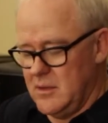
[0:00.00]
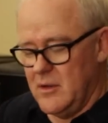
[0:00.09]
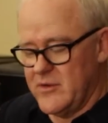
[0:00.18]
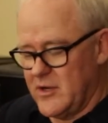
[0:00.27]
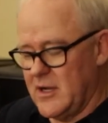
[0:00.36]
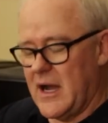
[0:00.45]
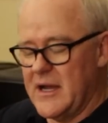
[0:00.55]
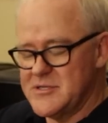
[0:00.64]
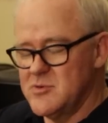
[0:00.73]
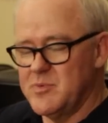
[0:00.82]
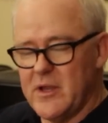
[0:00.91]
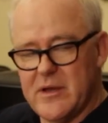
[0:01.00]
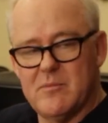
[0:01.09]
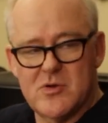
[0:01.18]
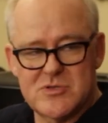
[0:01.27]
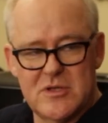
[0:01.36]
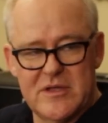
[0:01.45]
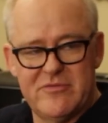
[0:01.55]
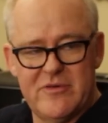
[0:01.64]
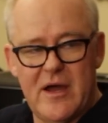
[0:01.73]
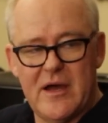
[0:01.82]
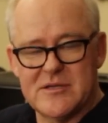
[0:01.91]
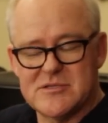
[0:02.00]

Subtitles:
They're guys who play emotionally fast.